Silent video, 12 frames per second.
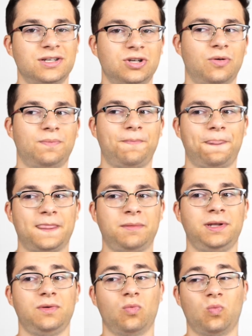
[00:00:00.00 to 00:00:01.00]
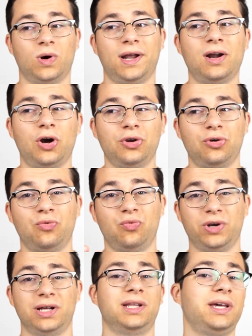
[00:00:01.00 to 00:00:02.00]
So, I mean, when are you
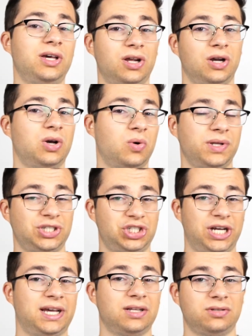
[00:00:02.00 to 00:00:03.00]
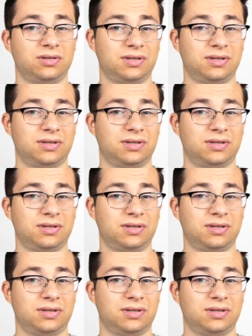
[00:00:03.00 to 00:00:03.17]
really gonna go and check into